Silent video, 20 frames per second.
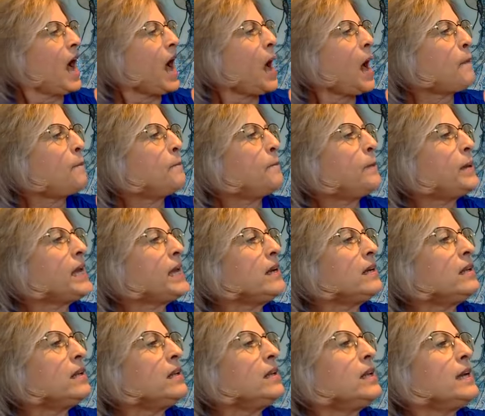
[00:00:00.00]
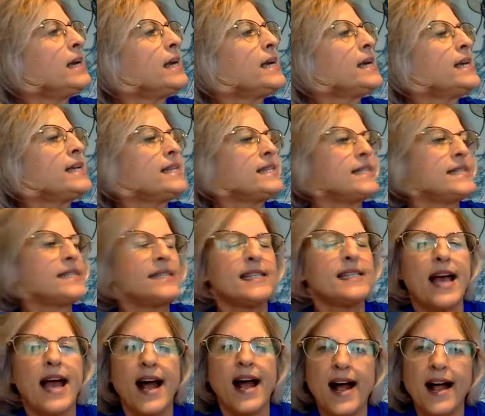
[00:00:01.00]
A beetle is
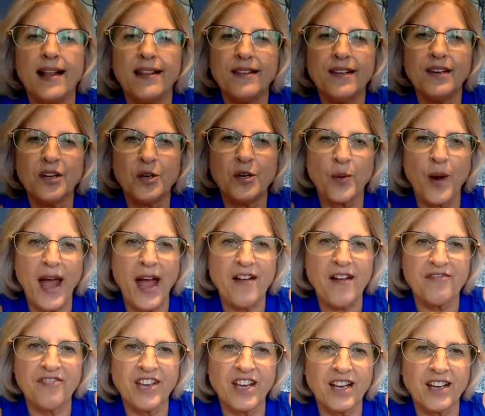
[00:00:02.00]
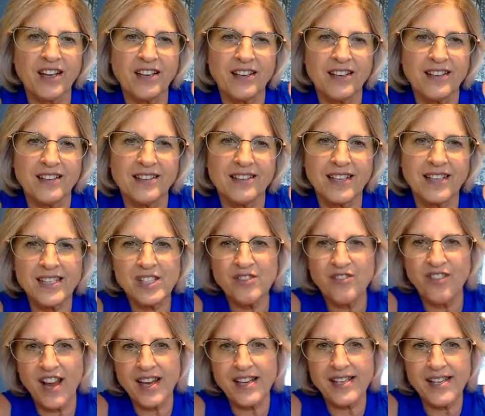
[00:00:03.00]
telegraphic. Let's
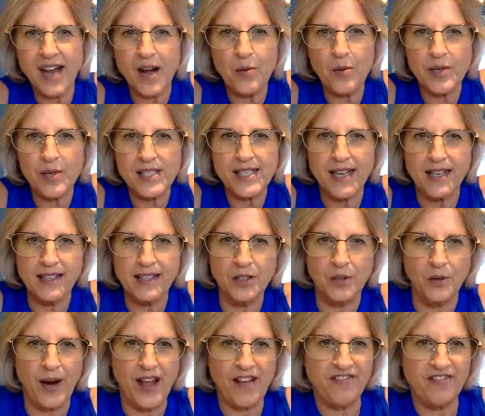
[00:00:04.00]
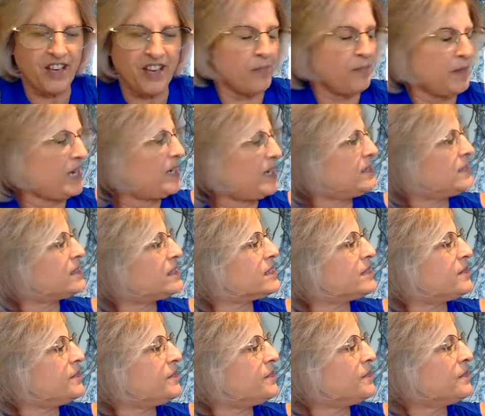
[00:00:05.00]
find out what telegraphic means.
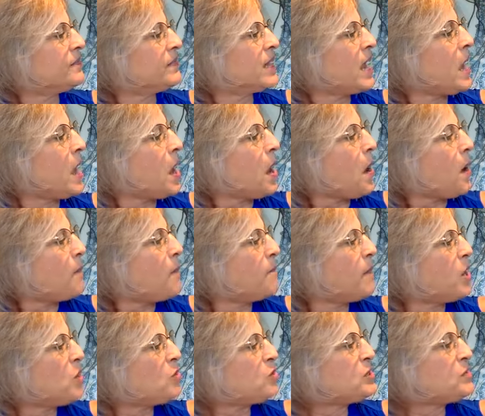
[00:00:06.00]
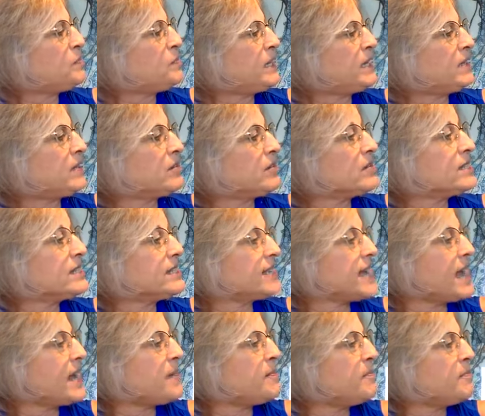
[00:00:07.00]
Most beetles
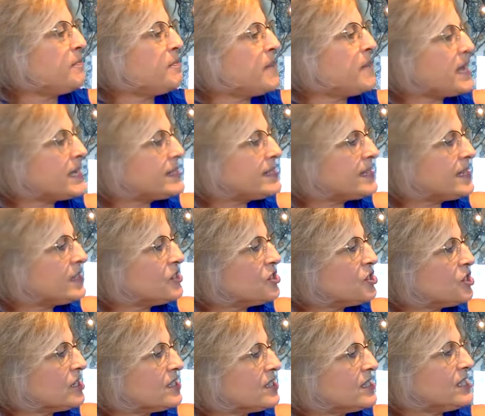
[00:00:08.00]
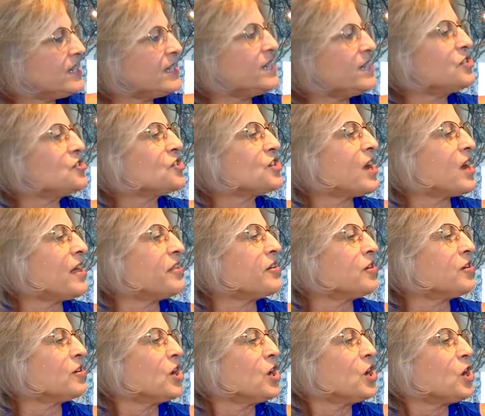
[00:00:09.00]
send messages to each
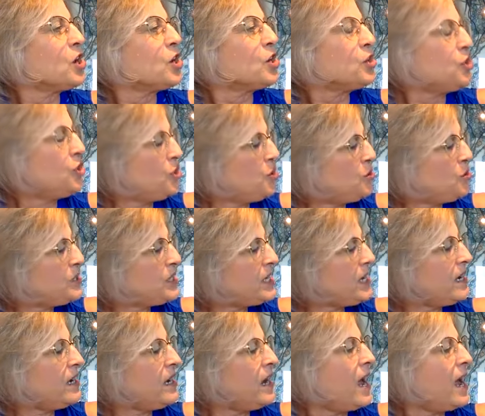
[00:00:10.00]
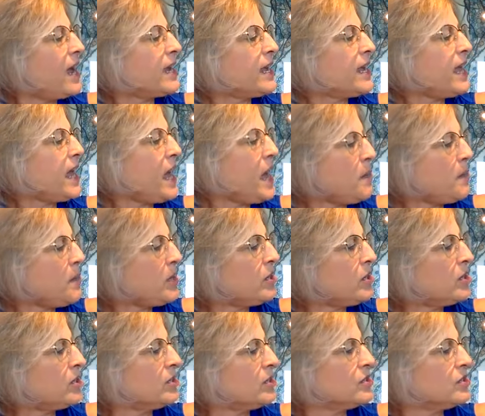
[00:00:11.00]
other using
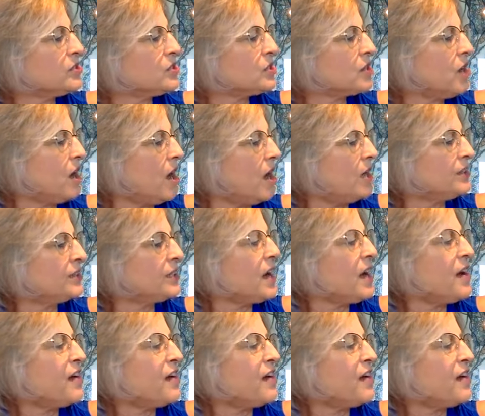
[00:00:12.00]
chemicals called